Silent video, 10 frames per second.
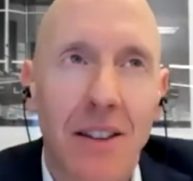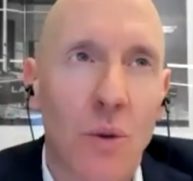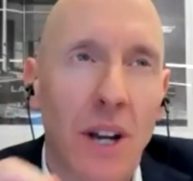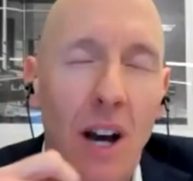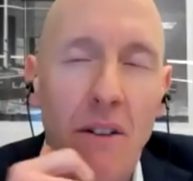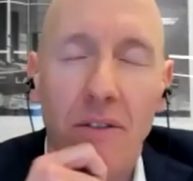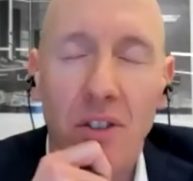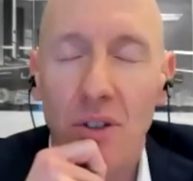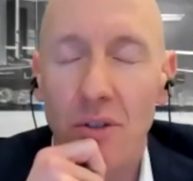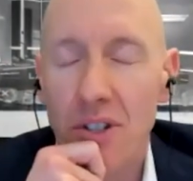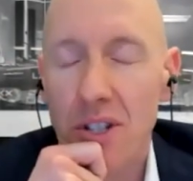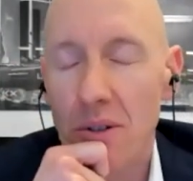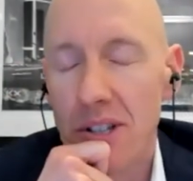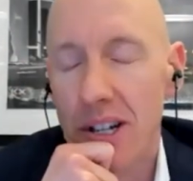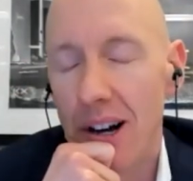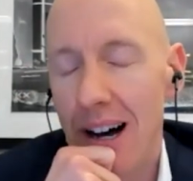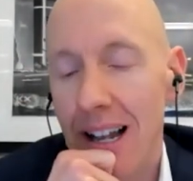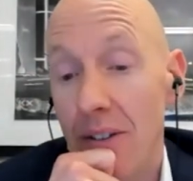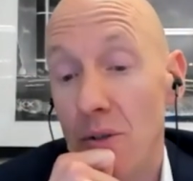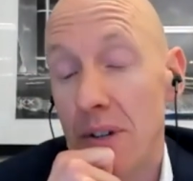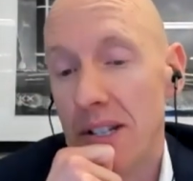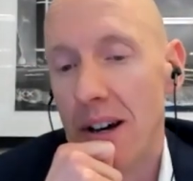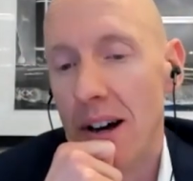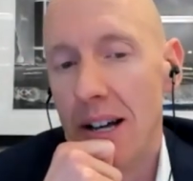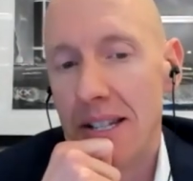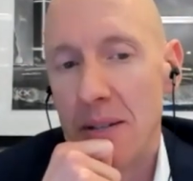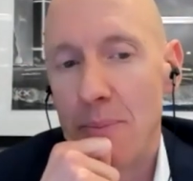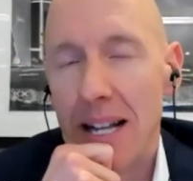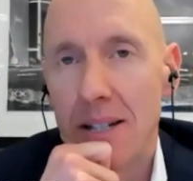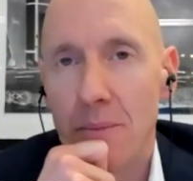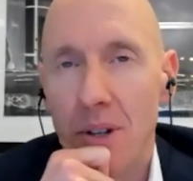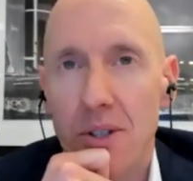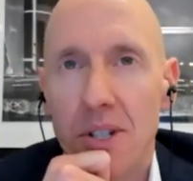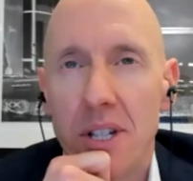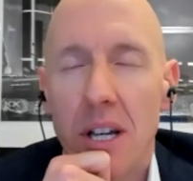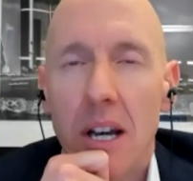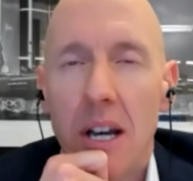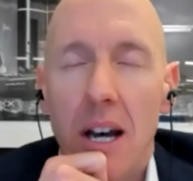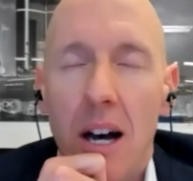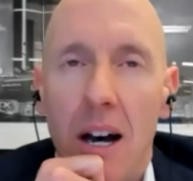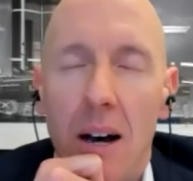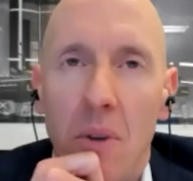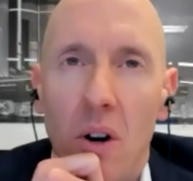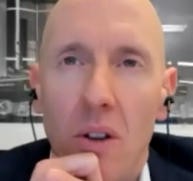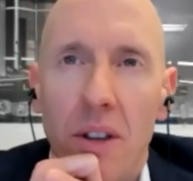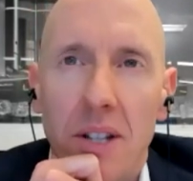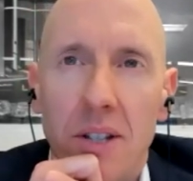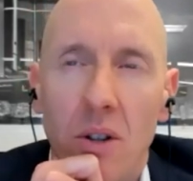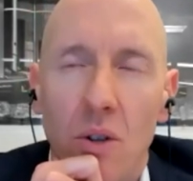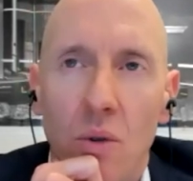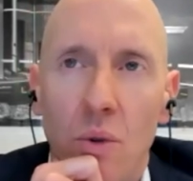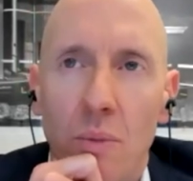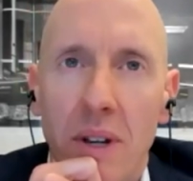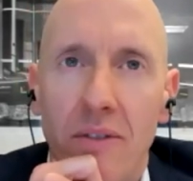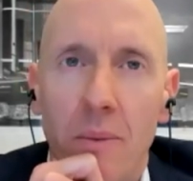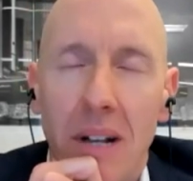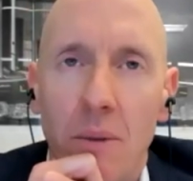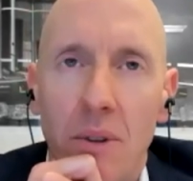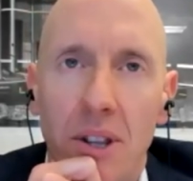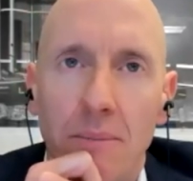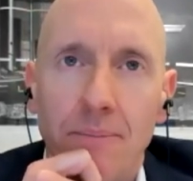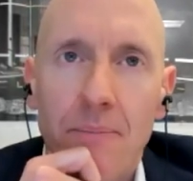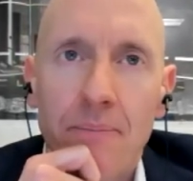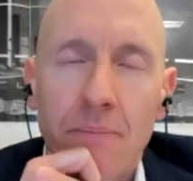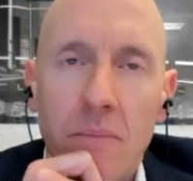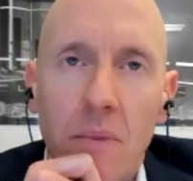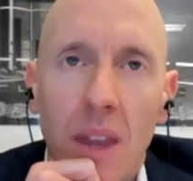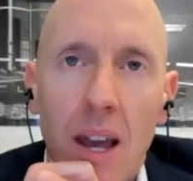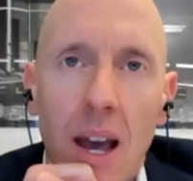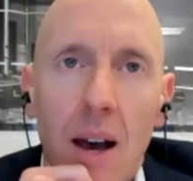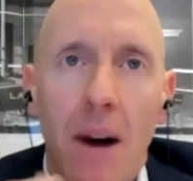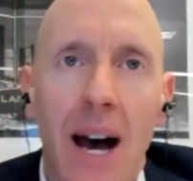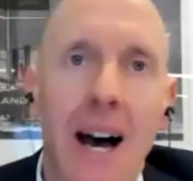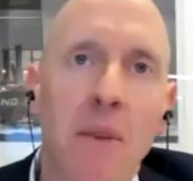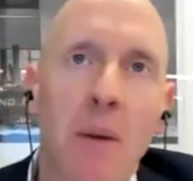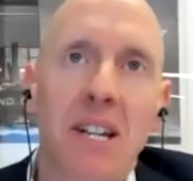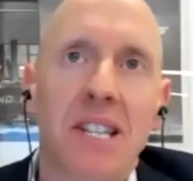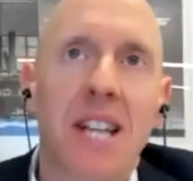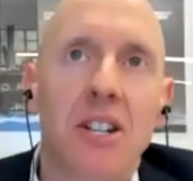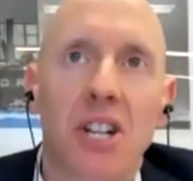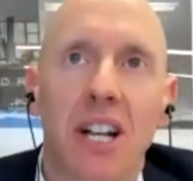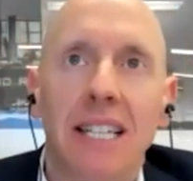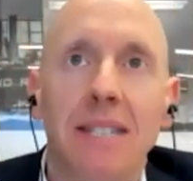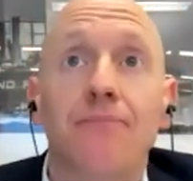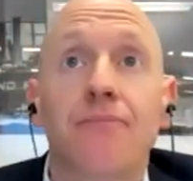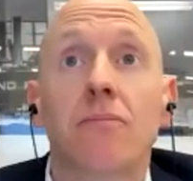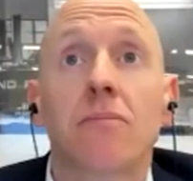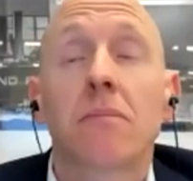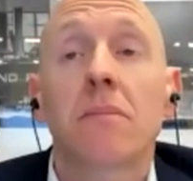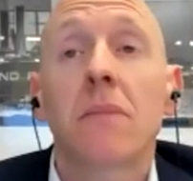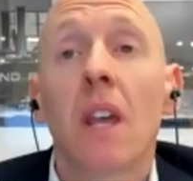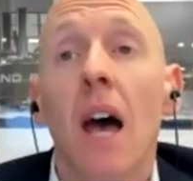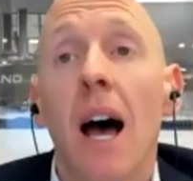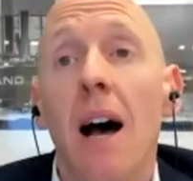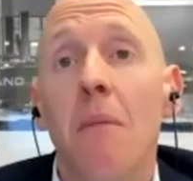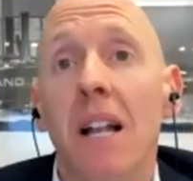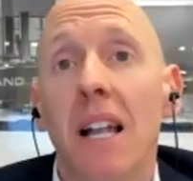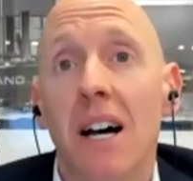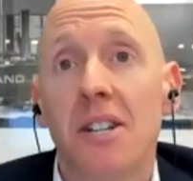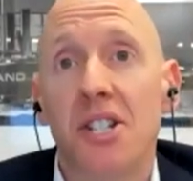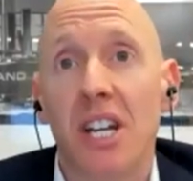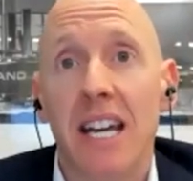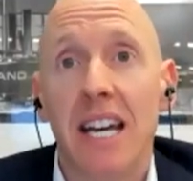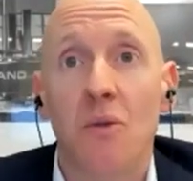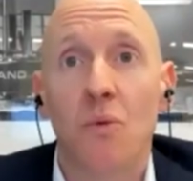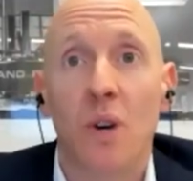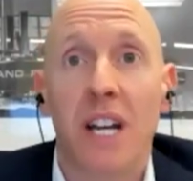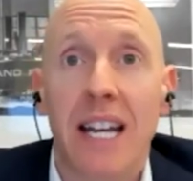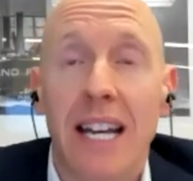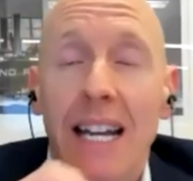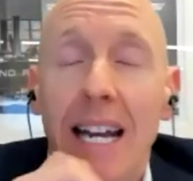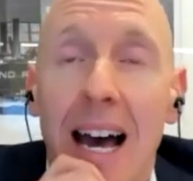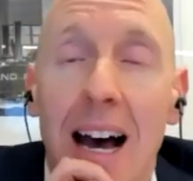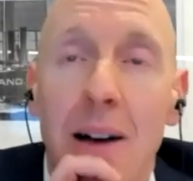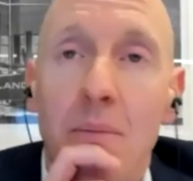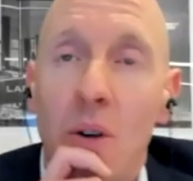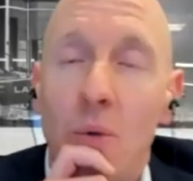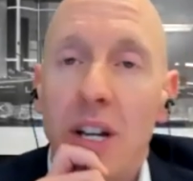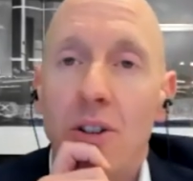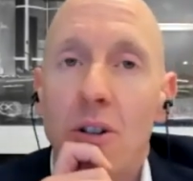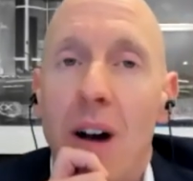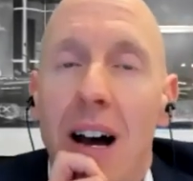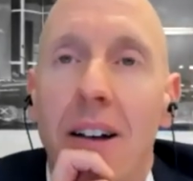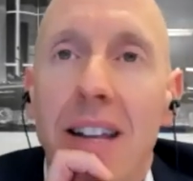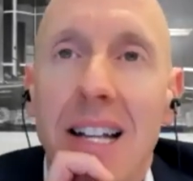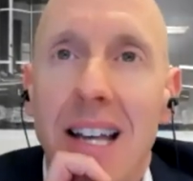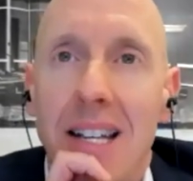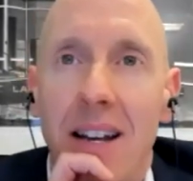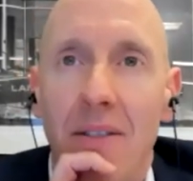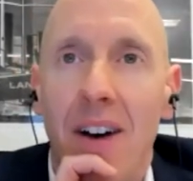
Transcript: quick overview of the results at a high level, because I suspect most on this call will be familiar with them. But essentially, last year we grew our net asset